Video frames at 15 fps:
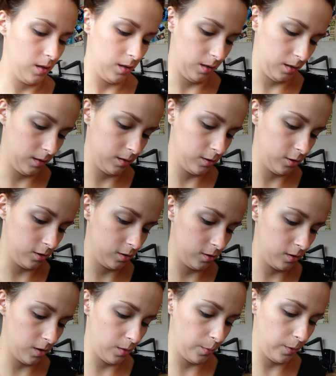and
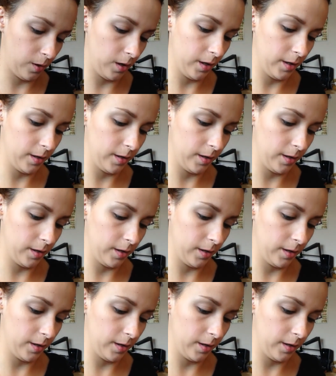just apply